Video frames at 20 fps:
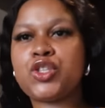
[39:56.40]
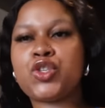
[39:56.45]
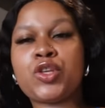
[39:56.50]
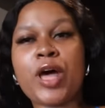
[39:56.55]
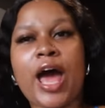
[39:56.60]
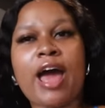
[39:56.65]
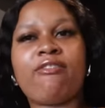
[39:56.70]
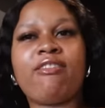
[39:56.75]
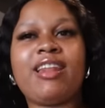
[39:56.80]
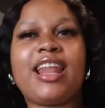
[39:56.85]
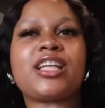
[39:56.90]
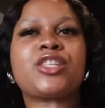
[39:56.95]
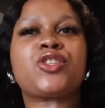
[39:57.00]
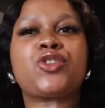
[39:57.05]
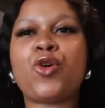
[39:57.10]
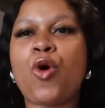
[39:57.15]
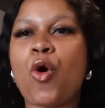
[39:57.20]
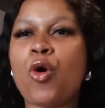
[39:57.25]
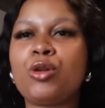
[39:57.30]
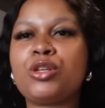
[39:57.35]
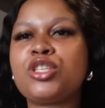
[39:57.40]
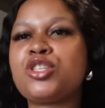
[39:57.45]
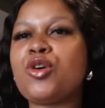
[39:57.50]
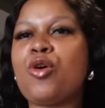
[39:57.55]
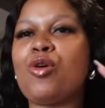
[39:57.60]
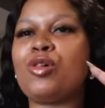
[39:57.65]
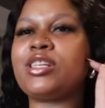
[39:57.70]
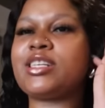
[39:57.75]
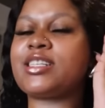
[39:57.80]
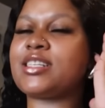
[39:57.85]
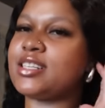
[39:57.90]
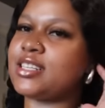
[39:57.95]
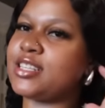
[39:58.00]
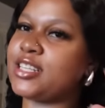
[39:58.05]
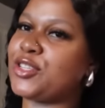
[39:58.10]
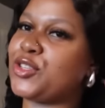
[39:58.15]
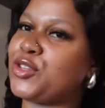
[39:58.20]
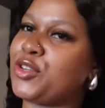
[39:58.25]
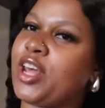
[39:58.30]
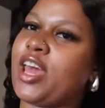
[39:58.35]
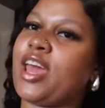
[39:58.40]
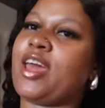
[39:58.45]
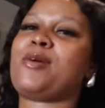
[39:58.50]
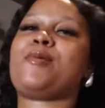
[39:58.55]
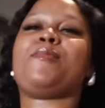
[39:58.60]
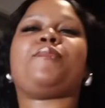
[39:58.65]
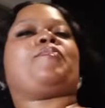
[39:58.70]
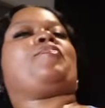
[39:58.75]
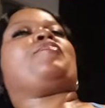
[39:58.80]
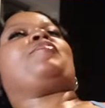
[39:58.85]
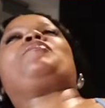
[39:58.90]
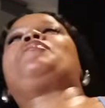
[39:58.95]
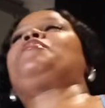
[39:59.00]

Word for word: Tolu's older sister today.